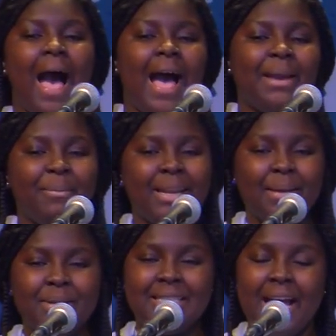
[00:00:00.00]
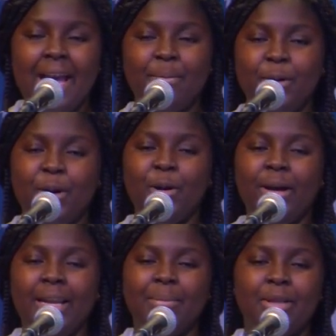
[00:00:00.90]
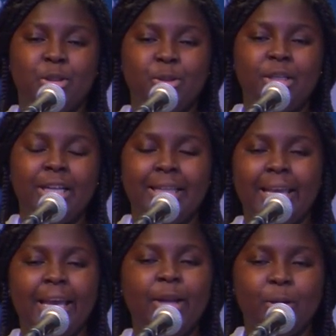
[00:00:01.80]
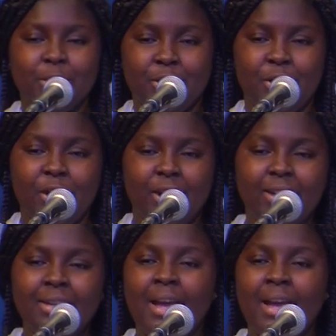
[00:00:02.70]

Hi, my name is Aya Boko, and I'm a junior at Lincoln North Star.